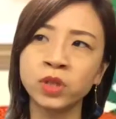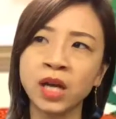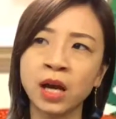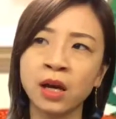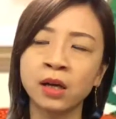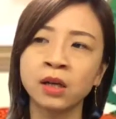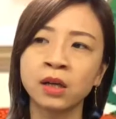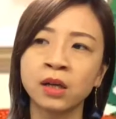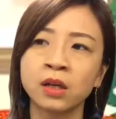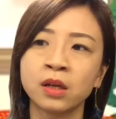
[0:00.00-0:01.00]
we
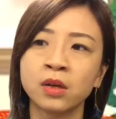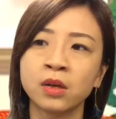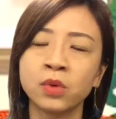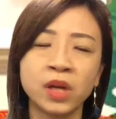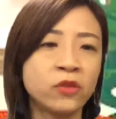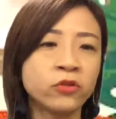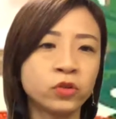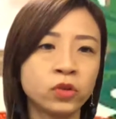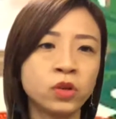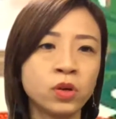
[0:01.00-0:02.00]
have
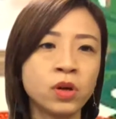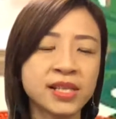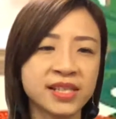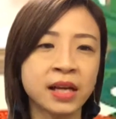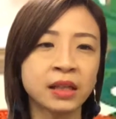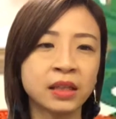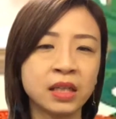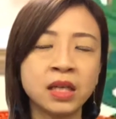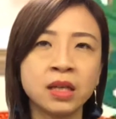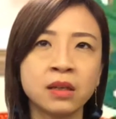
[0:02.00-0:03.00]
to know
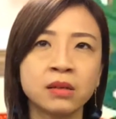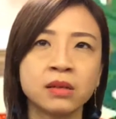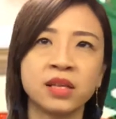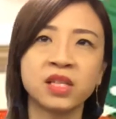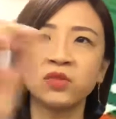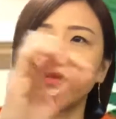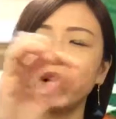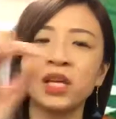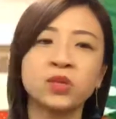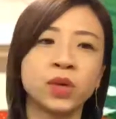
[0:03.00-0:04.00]
exactly this
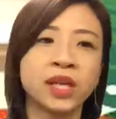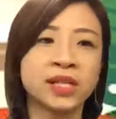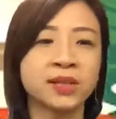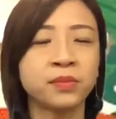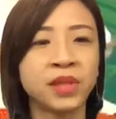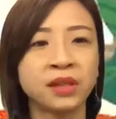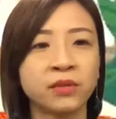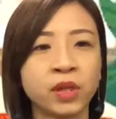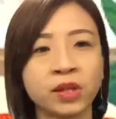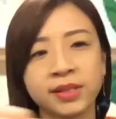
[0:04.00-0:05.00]
phrase, what does it mean
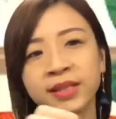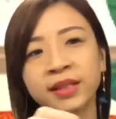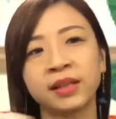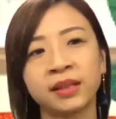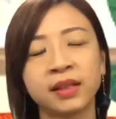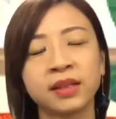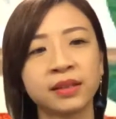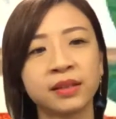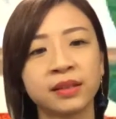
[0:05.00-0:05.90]
when you're singing this.